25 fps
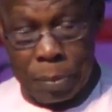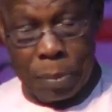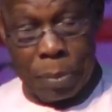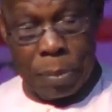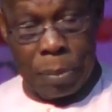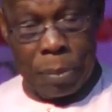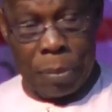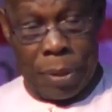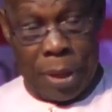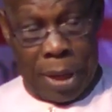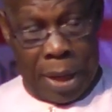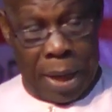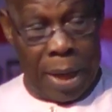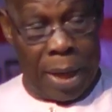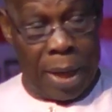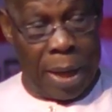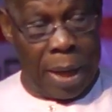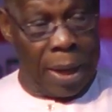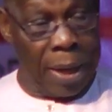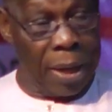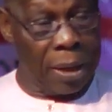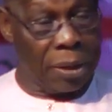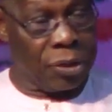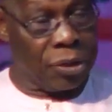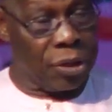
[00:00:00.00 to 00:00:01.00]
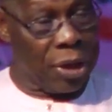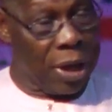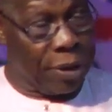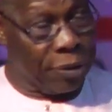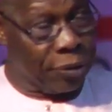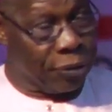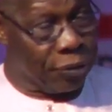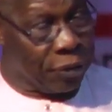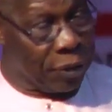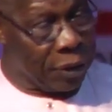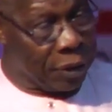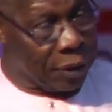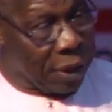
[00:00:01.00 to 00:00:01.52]
they
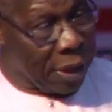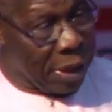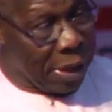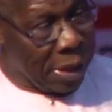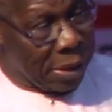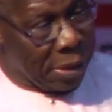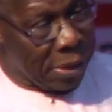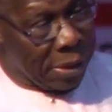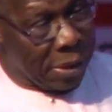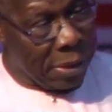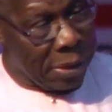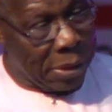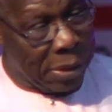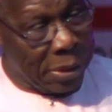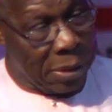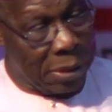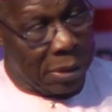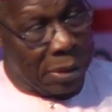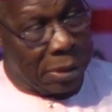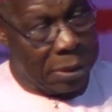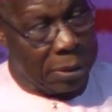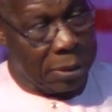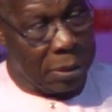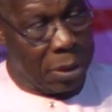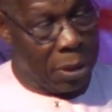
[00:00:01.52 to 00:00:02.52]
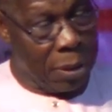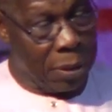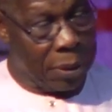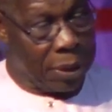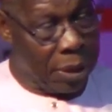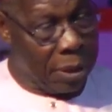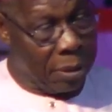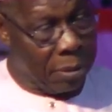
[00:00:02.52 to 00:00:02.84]
transited or they